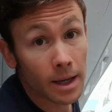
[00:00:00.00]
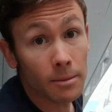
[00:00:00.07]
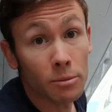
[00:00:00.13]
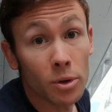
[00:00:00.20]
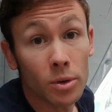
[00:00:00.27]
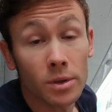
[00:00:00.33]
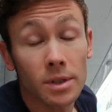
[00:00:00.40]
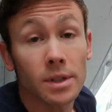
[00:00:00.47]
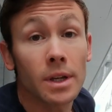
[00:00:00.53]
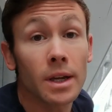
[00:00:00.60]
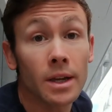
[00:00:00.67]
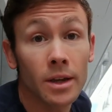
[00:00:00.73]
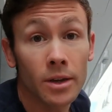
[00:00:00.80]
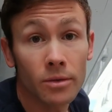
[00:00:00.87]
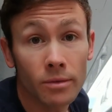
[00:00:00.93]
Inboards,
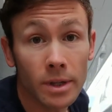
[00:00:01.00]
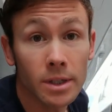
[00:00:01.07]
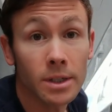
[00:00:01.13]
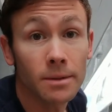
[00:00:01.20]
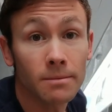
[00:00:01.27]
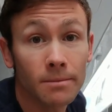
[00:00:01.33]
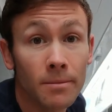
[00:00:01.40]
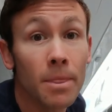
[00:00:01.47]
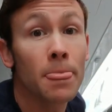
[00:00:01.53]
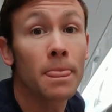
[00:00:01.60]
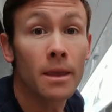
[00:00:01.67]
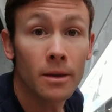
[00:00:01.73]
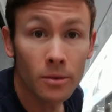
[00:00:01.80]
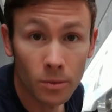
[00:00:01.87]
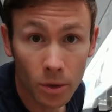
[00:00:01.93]
rinse them,
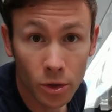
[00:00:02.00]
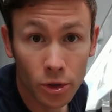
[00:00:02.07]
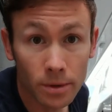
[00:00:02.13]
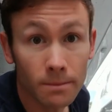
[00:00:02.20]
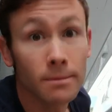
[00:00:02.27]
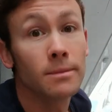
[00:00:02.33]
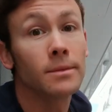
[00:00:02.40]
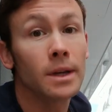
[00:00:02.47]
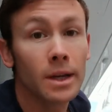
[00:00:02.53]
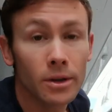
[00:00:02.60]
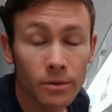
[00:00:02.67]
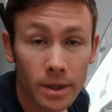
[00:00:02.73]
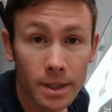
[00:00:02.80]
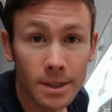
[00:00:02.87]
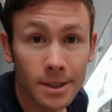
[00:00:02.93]
wash them,
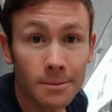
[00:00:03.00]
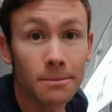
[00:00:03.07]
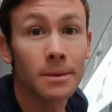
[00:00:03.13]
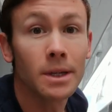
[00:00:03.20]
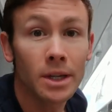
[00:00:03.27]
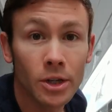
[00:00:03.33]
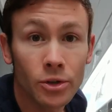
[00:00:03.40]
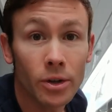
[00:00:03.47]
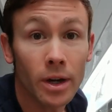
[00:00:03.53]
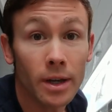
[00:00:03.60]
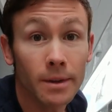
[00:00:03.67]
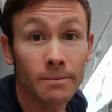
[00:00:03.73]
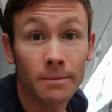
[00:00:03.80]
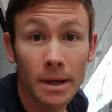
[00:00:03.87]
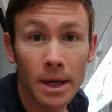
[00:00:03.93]
rinse them, dry
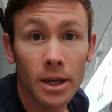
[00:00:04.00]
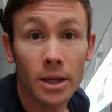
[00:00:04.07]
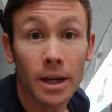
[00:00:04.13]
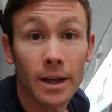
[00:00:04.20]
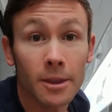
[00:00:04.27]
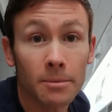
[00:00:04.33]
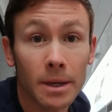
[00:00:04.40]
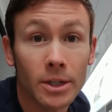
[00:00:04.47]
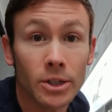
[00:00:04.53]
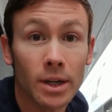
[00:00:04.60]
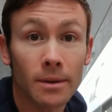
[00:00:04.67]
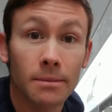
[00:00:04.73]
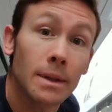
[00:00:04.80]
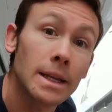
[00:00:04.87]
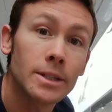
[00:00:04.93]
them. You get the
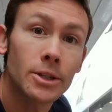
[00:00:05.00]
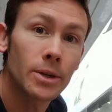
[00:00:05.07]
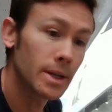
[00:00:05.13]
picture, let's